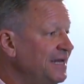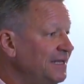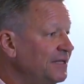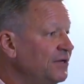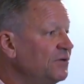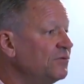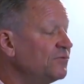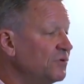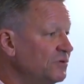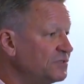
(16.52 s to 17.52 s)
Delano
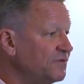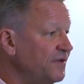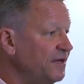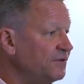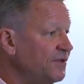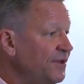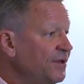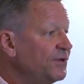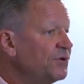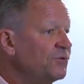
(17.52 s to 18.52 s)
Roosevelt,
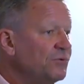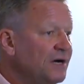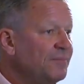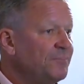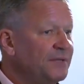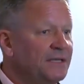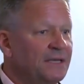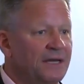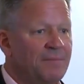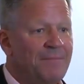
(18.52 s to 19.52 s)
grew up
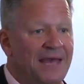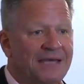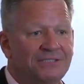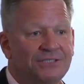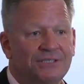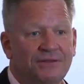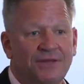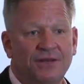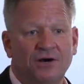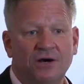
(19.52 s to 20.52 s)
in a mansion
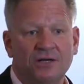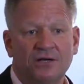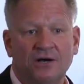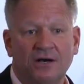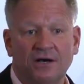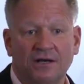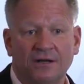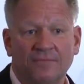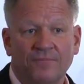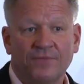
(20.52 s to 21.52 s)
in Hong Kong.
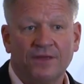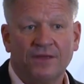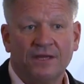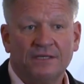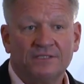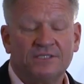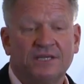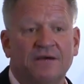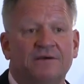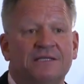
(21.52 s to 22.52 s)

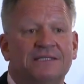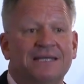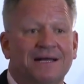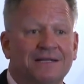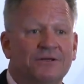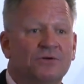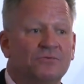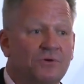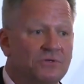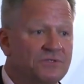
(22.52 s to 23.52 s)
Sarah Delano
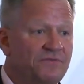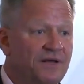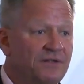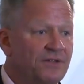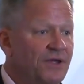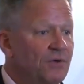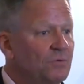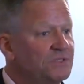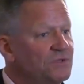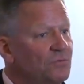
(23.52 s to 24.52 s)
Roosevelt
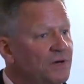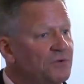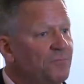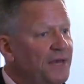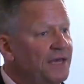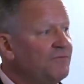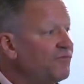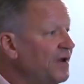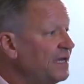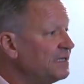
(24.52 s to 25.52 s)
was the one who paid
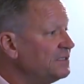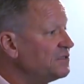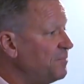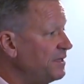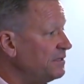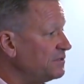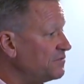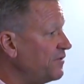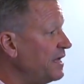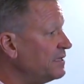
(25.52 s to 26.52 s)
Franklin's bills.
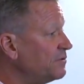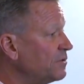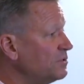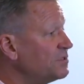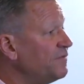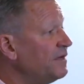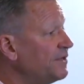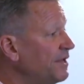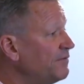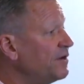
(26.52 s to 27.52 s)
Franklin Roosevelt
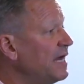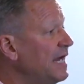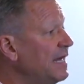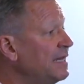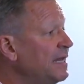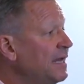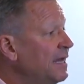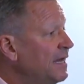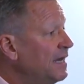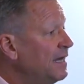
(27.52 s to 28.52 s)
never had
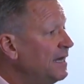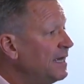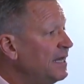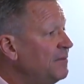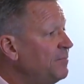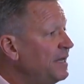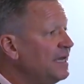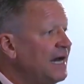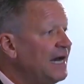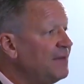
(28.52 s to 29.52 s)
uh, any
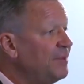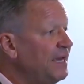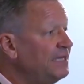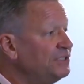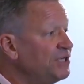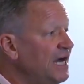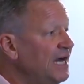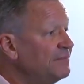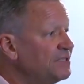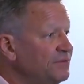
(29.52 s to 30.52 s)
big high paying
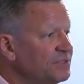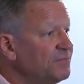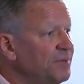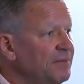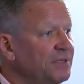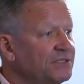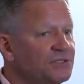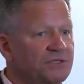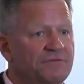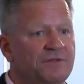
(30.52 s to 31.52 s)
jobs. He was a public
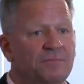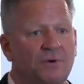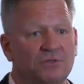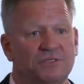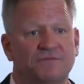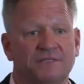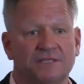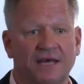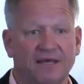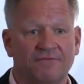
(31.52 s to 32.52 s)
servant most of
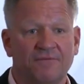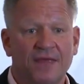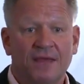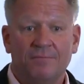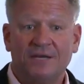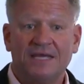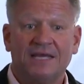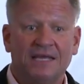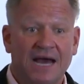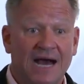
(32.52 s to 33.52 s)
his life. But he
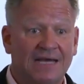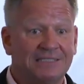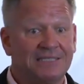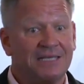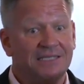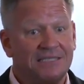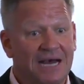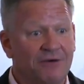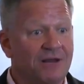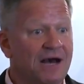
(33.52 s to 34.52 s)
had yachts, he had
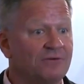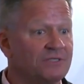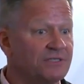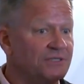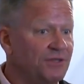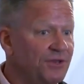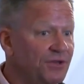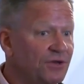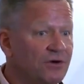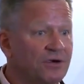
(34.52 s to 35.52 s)
townhouses in New
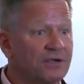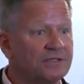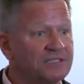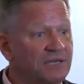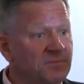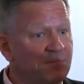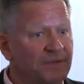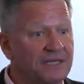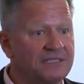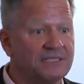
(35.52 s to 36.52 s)
York, summer
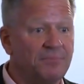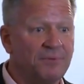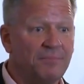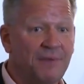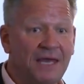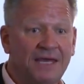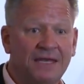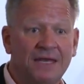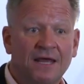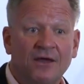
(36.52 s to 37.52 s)
place up in
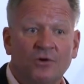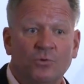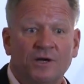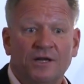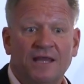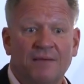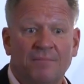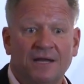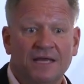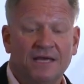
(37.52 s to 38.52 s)
Maine. Where did that
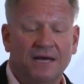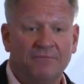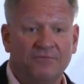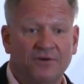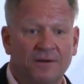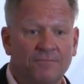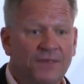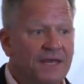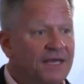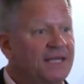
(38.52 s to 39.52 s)
money come from?
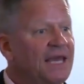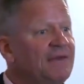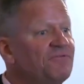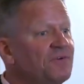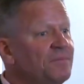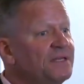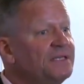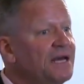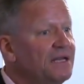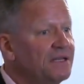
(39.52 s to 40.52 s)
It came from the
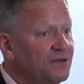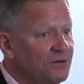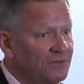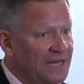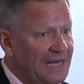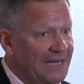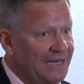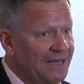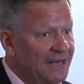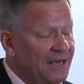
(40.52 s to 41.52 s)
Delano
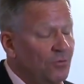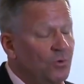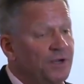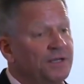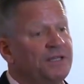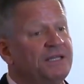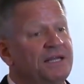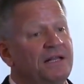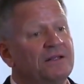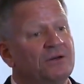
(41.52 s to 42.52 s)
line. Where did the
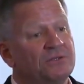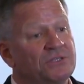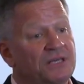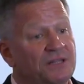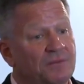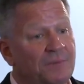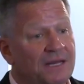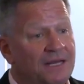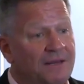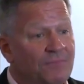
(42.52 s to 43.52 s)
Delanos get the
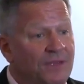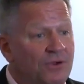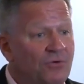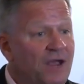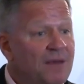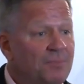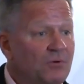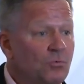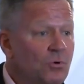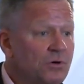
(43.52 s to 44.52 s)
money? Grandpa
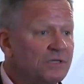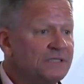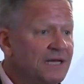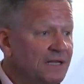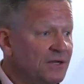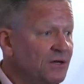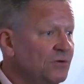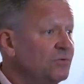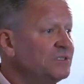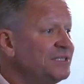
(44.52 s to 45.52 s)
Warren
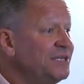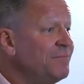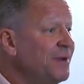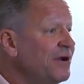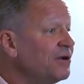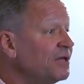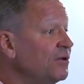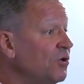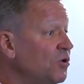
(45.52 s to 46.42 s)
Delano was the American